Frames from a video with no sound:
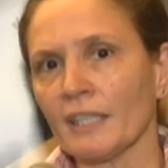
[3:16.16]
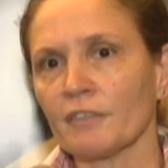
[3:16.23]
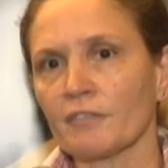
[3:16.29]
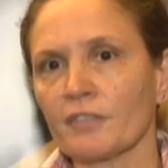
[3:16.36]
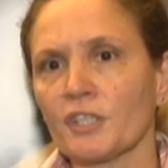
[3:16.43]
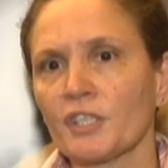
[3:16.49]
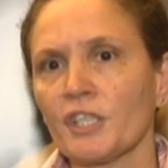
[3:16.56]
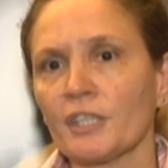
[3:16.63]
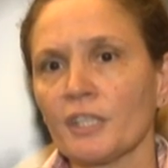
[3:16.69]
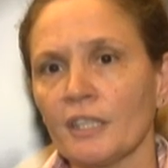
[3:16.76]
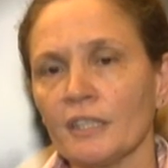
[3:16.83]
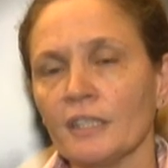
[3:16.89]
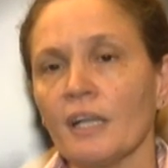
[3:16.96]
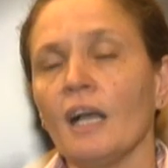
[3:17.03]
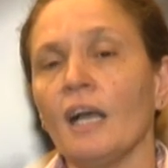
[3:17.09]
Sandra
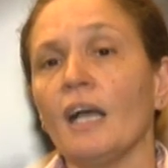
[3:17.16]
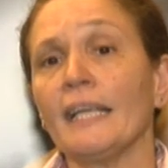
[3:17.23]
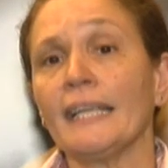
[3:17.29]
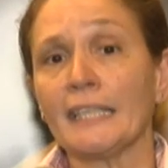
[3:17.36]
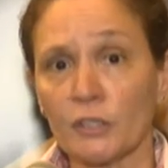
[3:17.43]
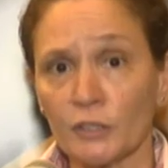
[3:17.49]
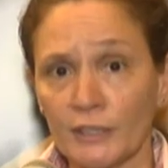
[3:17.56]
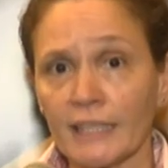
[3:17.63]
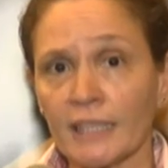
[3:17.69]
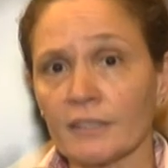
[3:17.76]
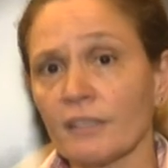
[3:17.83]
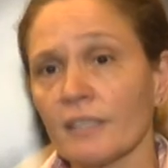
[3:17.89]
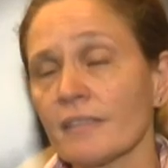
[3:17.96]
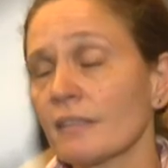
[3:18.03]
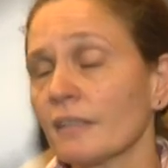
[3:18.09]
Latouf explains
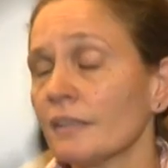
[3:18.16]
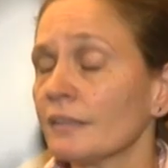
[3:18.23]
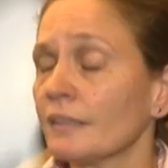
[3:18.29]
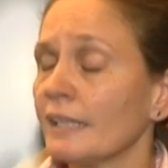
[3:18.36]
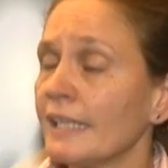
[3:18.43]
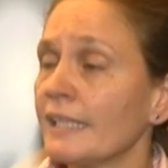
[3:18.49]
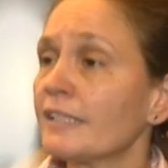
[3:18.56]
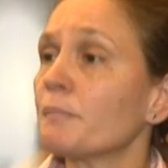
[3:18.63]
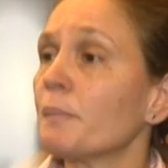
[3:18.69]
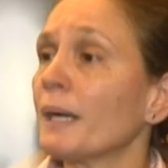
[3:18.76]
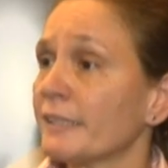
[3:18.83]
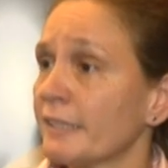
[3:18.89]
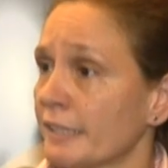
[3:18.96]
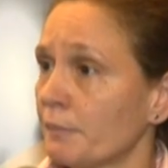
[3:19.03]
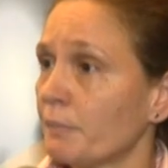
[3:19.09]
the importance of
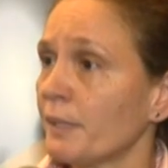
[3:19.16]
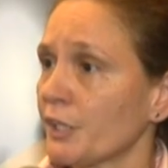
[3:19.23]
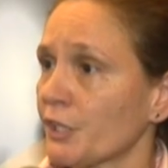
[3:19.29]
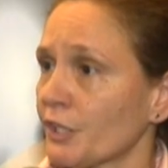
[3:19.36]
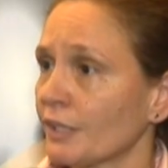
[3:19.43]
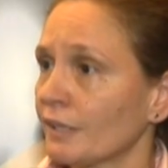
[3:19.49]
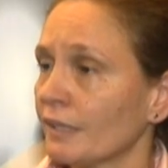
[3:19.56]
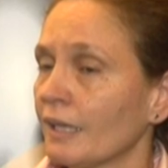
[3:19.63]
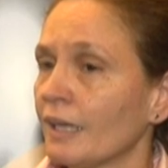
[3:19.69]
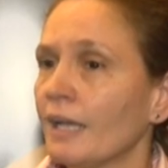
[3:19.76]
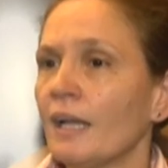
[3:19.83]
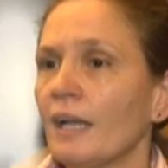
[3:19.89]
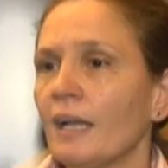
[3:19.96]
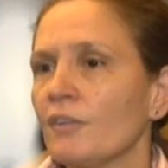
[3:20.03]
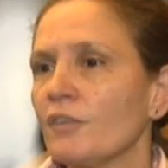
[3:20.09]
the mobile
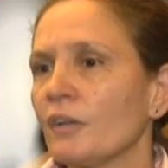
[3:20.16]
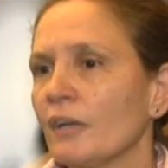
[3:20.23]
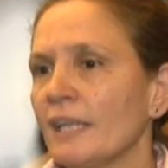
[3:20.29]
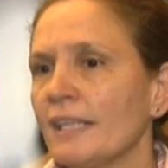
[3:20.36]
application.